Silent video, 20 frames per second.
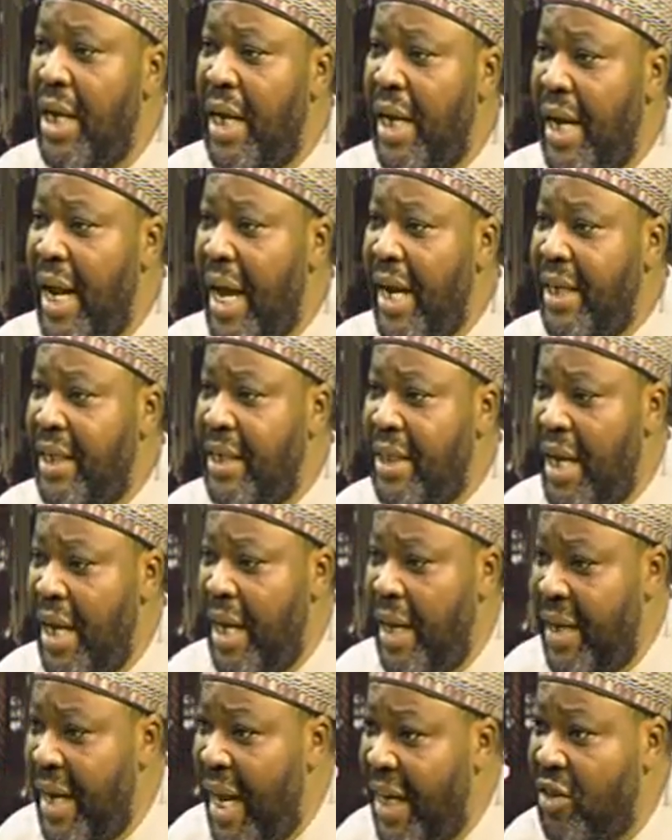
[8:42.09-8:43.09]
like the
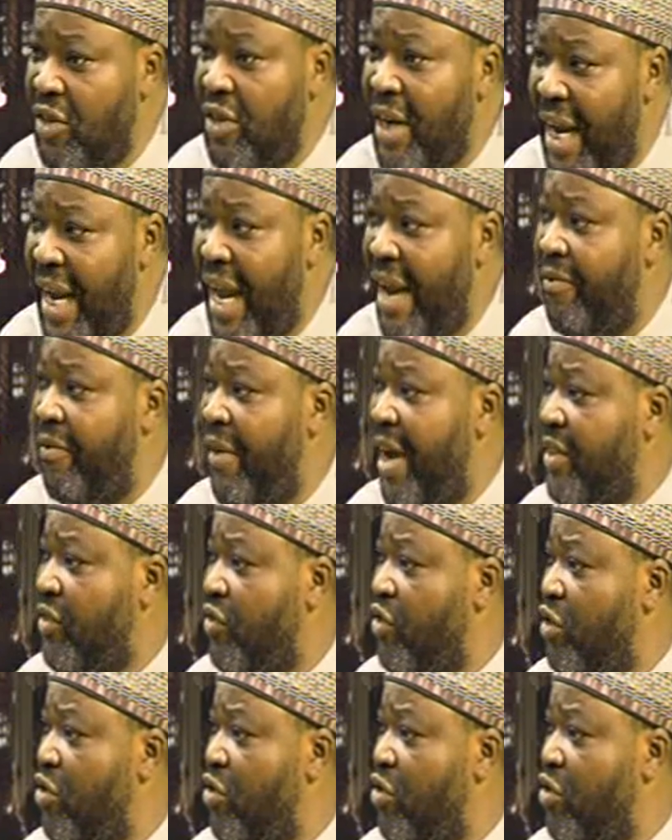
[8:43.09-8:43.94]
National Advisory